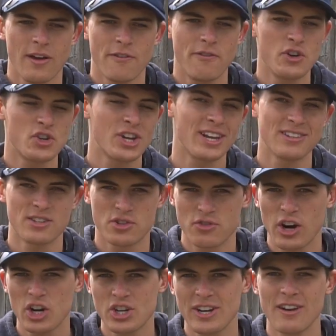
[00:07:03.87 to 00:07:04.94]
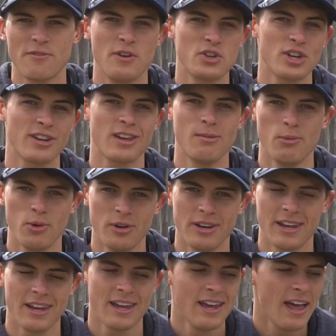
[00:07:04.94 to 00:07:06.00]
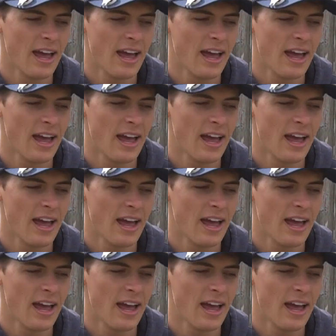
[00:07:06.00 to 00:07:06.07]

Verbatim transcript: fishing instruction and fishing community.